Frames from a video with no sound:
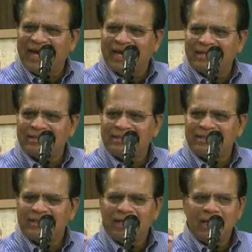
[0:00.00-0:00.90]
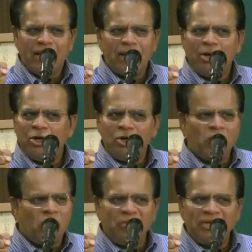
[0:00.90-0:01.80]
hand.
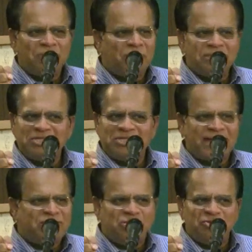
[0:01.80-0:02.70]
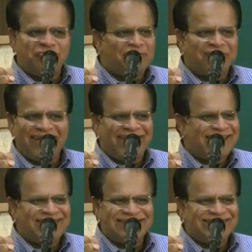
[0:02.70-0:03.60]
No one will snatch you from my
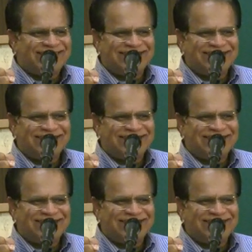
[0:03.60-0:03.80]
hand.